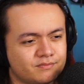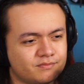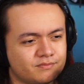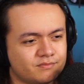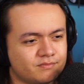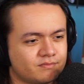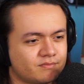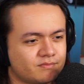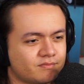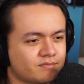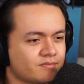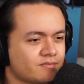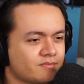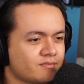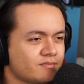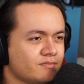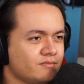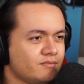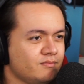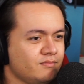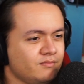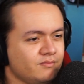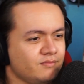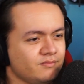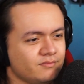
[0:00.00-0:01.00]

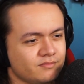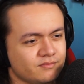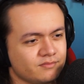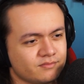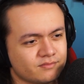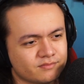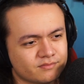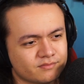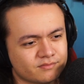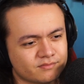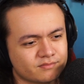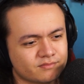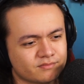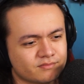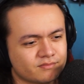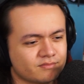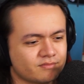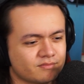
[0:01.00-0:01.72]
Nobody speaks.